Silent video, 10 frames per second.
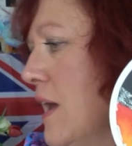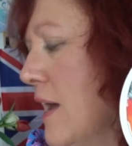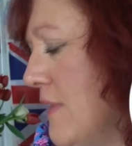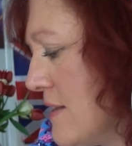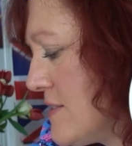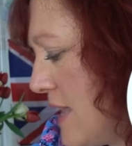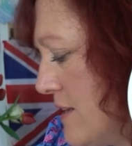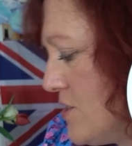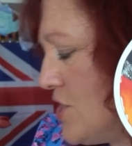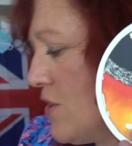And that's the
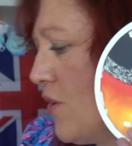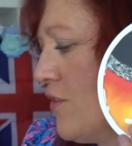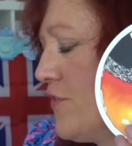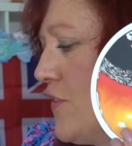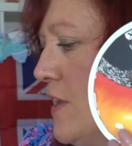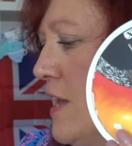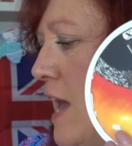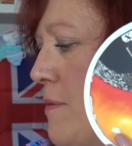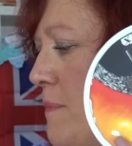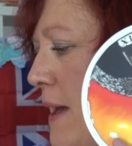energy of,
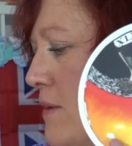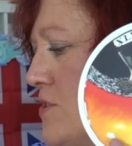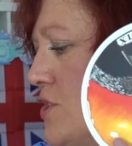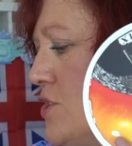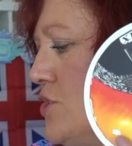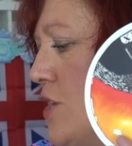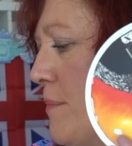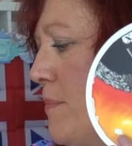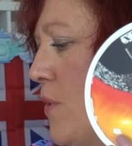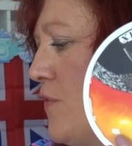I'm about to
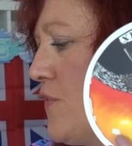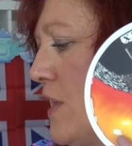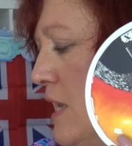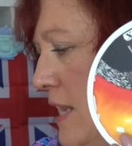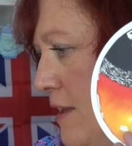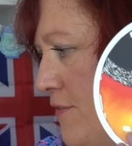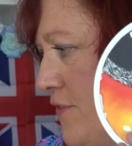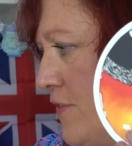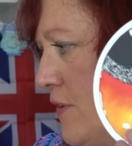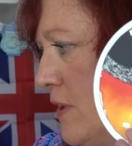jump off the
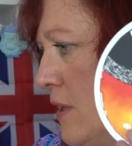cliff